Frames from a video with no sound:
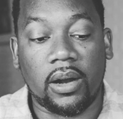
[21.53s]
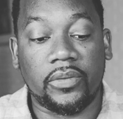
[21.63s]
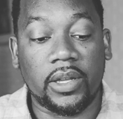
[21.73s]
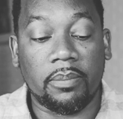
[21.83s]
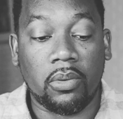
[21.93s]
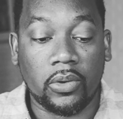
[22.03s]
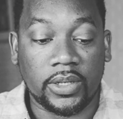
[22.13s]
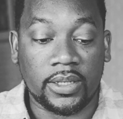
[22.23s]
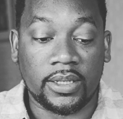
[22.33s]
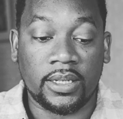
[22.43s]
off the
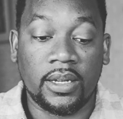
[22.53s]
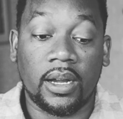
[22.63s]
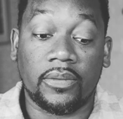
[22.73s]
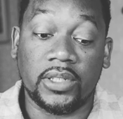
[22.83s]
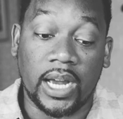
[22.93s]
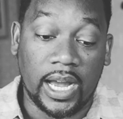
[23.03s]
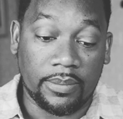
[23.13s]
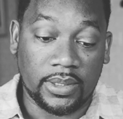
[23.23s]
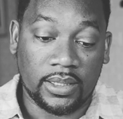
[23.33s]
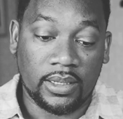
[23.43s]
importance of
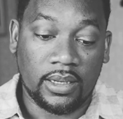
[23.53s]
jobs.